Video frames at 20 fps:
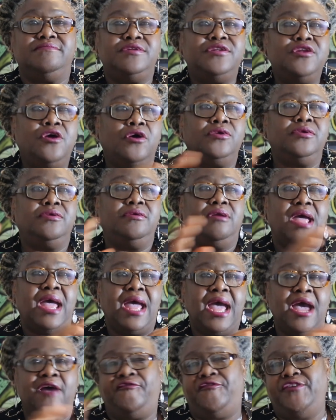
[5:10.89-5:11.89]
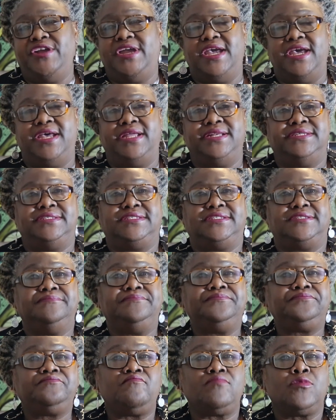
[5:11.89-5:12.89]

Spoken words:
non-Africans